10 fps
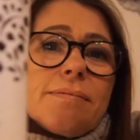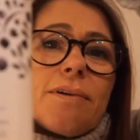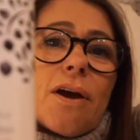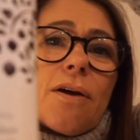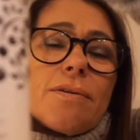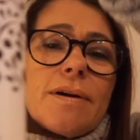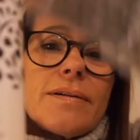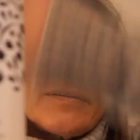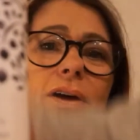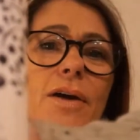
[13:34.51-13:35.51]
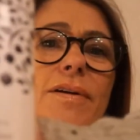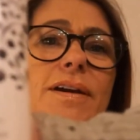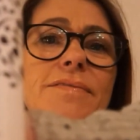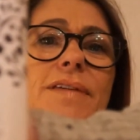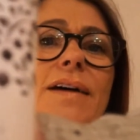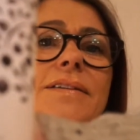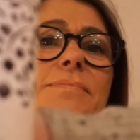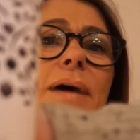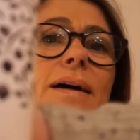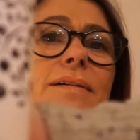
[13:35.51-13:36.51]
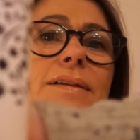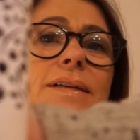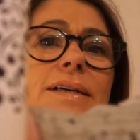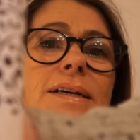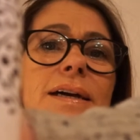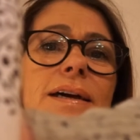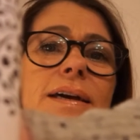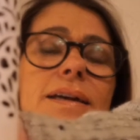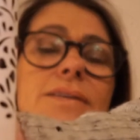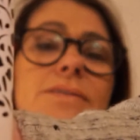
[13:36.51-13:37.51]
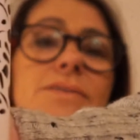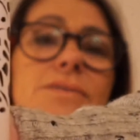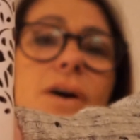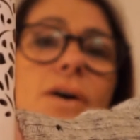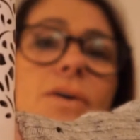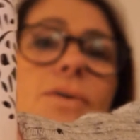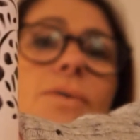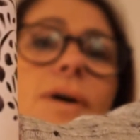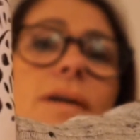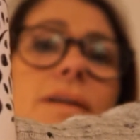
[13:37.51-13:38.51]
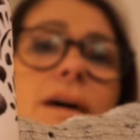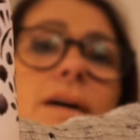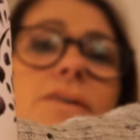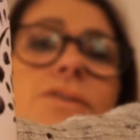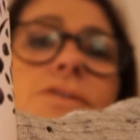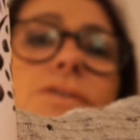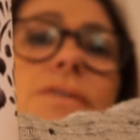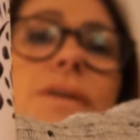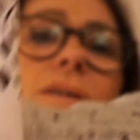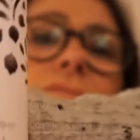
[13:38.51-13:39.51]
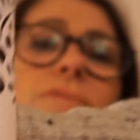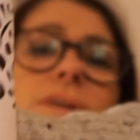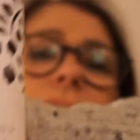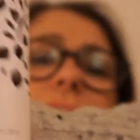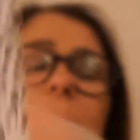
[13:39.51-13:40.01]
go and give that a smell. It is so lush. I really